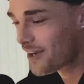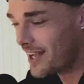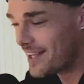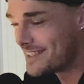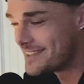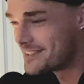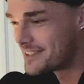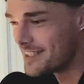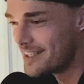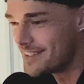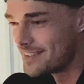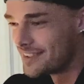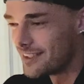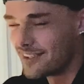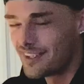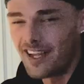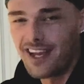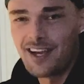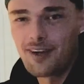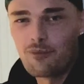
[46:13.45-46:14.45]
you're 18. You're
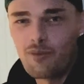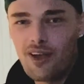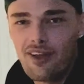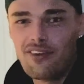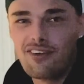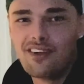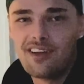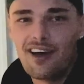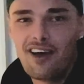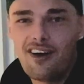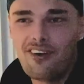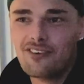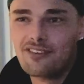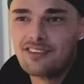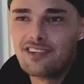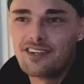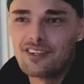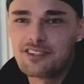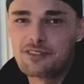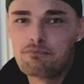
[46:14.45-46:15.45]
like, well, oh,
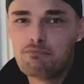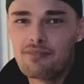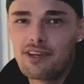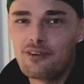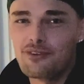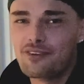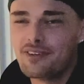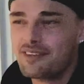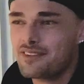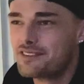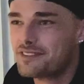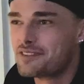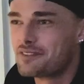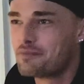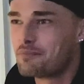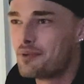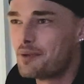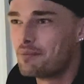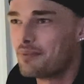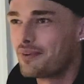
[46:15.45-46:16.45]
there's millions of
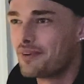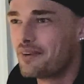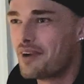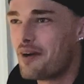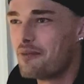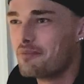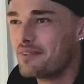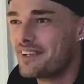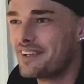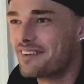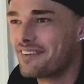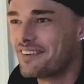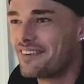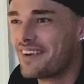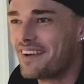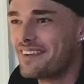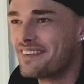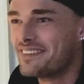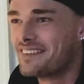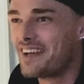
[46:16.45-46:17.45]
people around me
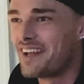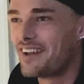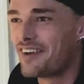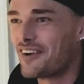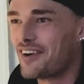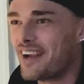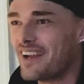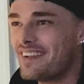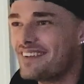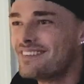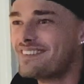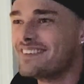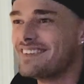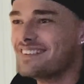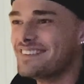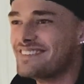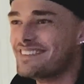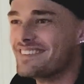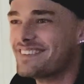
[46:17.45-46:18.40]
that are 18. You